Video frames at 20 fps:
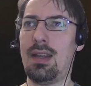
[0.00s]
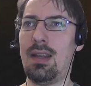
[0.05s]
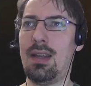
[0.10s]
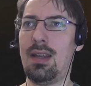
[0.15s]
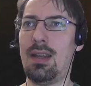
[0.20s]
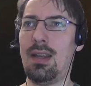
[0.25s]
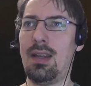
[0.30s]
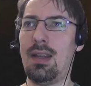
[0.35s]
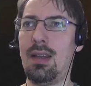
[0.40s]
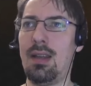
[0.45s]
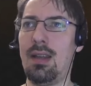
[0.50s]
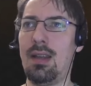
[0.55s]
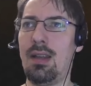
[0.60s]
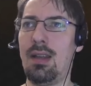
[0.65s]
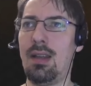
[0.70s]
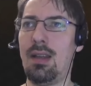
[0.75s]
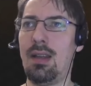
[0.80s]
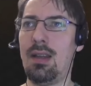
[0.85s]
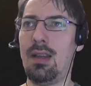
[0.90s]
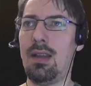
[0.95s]

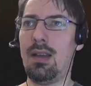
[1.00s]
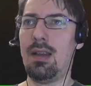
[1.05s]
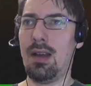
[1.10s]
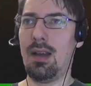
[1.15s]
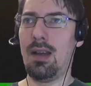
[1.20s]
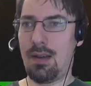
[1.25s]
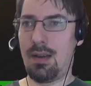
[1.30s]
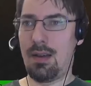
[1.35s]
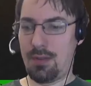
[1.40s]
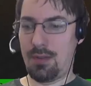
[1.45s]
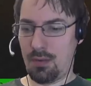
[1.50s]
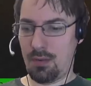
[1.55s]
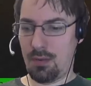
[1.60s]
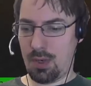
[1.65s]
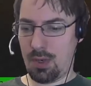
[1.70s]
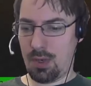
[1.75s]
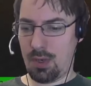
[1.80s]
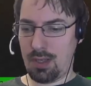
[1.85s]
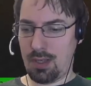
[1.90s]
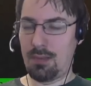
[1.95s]
afterwards I put the
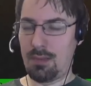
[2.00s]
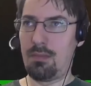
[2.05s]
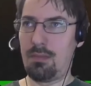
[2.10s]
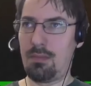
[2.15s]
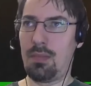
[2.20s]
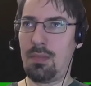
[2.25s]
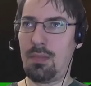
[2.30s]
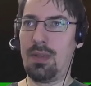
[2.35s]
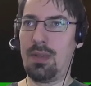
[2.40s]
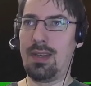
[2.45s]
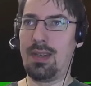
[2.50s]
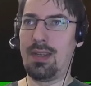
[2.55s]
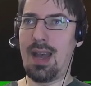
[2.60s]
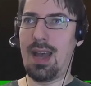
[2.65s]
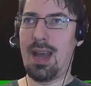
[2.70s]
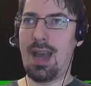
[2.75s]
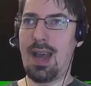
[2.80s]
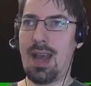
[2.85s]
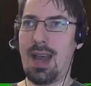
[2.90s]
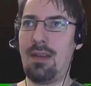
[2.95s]
N to go
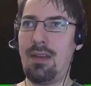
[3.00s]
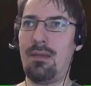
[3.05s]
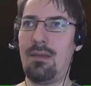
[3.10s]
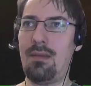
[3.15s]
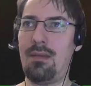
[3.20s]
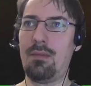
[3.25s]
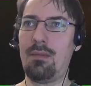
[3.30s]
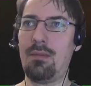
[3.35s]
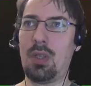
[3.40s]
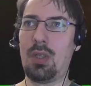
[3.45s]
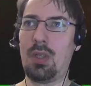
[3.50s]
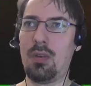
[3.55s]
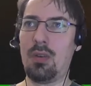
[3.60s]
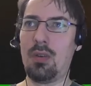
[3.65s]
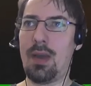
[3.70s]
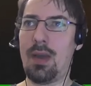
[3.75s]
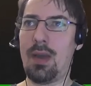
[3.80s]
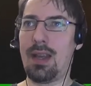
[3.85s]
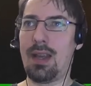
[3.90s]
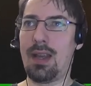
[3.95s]
back to normal,
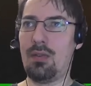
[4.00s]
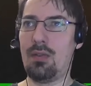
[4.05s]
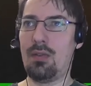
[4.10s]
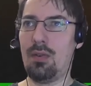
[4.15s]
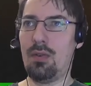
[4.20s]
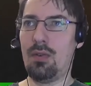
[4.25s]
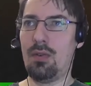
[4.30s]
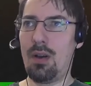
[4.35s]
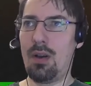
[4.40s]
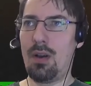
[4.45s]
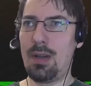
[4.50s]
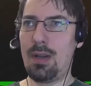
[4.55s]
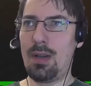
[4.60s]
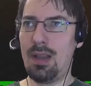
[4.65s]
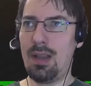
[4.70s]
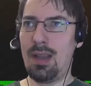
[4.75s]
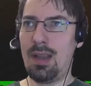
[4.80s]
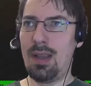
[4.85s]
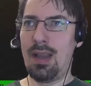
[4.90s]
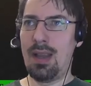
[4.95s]
and I
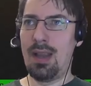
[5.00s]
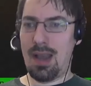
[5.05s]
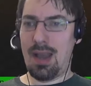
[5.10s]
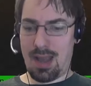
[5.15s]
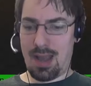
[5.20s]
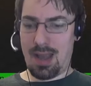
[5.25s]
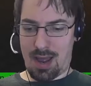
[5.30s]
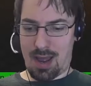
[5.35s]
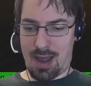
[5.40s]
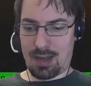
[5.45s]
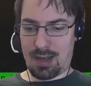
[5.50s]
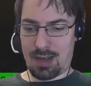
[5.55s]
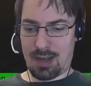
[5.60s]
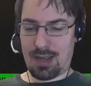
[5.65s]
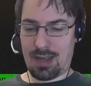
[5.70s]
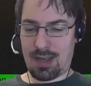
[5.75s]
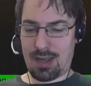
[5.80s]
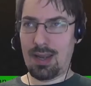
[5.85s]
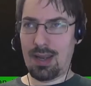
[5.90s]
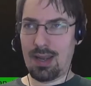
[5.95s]
can
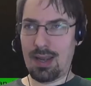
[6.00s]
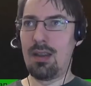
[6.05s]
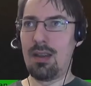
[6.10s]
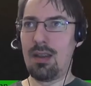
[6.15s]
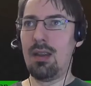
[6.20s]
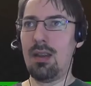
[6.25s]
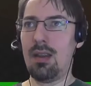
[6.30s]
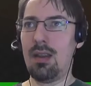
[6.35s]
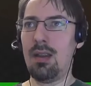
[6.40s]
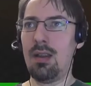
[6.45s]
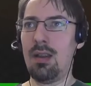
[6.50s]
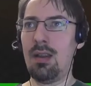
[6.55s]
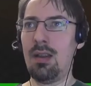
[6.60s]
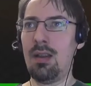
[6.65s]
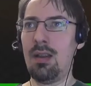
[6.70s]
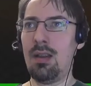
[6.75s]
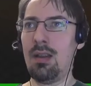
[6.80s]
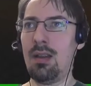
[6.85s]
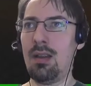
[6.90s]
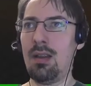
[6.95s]
now
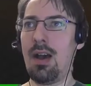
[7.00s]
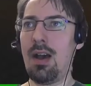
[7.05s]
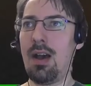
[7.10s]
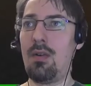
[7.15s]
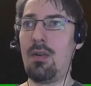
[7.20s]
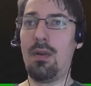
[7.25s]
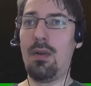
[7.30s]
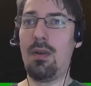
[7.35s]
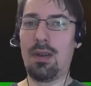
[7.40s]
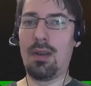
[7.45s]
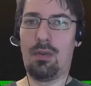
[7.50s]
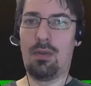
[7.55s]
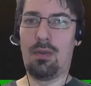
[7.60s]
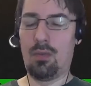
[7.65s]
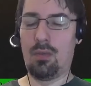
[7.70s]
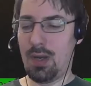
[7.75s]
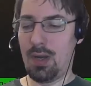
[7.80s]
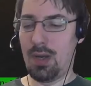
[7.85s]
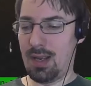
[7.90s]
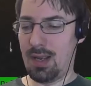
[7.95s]
really easy
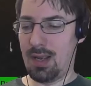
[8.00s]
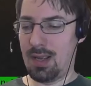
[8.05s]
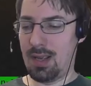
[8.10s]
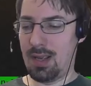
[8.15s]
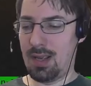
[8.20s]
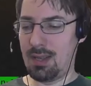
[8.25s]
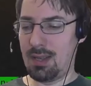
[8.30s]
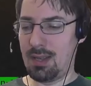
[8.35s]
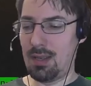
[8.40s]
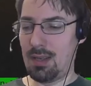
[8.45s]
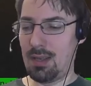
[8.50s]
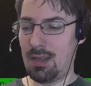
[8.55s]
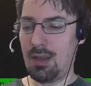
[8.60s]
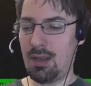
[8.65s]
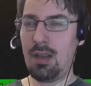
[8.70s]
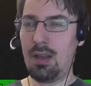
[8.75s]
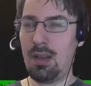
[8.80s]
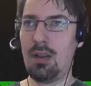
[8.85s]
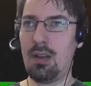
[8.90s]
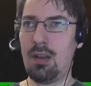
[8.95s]
not only do this for
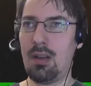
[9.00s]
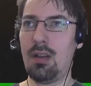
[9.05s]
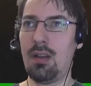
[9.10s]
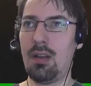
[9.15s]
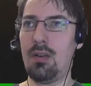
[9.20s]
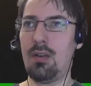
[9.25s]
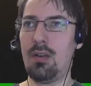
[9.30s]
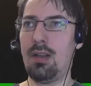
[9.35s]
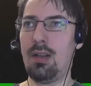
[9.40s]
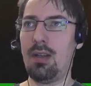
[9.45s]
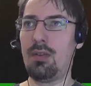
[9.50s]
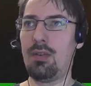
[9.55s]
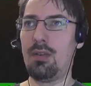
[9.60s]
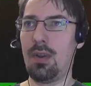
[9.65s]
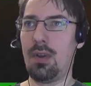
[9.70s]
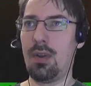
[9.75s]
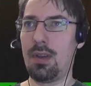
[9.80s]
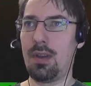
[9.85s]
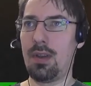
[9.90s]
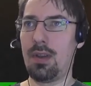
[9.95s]
the
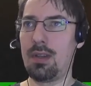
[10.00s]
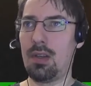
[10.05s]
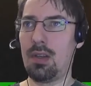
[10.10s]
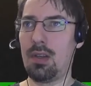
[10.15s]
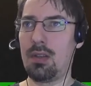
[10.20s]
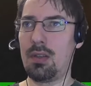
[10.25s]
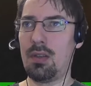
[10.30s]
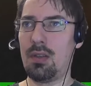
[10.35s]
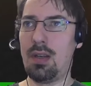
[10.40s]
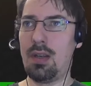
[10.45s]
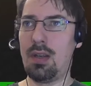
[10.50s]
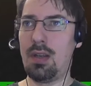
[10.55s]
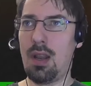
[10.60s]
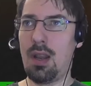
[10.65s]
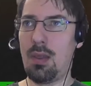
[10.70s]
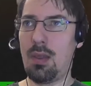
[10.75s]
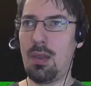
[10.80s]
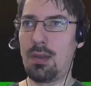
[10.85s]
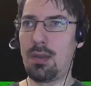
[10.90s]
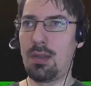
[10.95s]
13th column
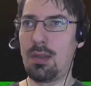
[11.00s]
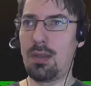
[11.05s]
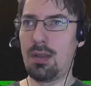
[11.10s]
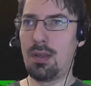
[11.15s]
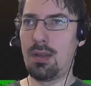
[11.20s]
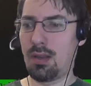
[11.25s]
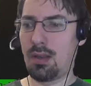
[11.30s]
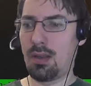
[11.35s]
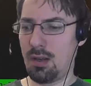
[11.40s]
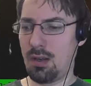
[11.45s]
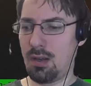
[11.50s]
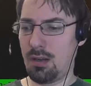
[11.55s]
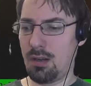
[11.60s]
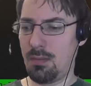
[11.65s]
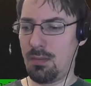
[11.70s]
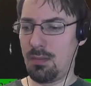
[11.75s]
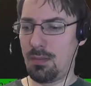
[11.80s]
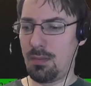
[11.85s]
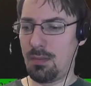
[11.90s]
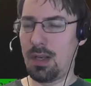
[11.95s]
but also
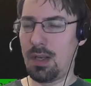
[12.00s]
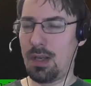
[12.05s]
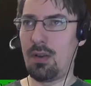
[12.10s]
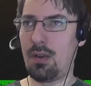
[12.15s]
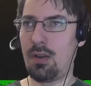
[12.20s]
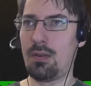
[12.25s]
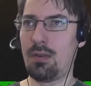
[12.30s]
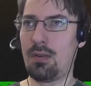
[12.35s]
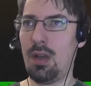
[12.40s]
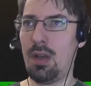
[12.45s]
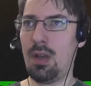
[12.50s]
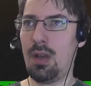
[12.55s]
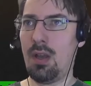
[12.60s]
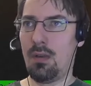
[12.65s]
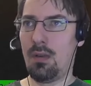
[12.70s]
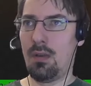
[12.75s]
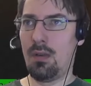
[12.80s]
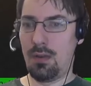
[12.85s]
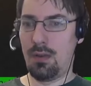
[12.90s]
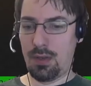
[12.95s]
for the 14th
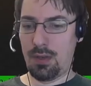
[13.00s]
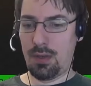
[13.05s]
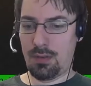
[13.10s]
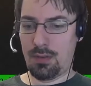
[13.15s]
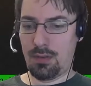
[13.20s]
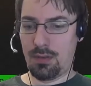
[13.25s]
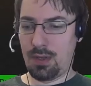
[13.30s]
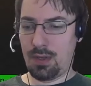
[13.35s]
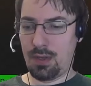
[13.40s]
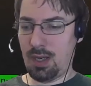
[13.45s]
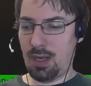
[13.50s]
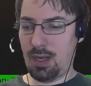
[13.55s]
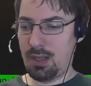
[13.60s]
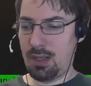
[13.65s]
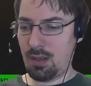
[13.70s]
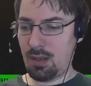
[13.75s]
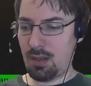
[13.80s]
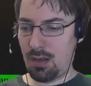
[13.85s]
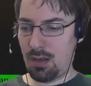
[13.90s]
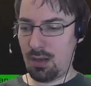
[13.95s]
column.
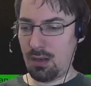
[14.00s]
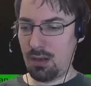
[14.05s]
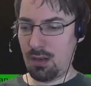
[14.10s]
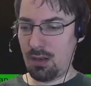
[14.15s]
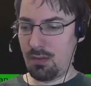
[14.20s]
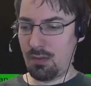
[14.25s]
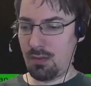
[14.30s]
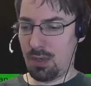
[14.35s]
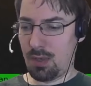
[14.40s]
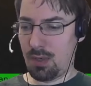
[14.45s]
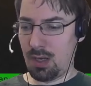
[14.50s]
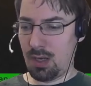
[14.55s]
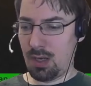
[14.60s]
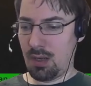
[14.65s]
So I go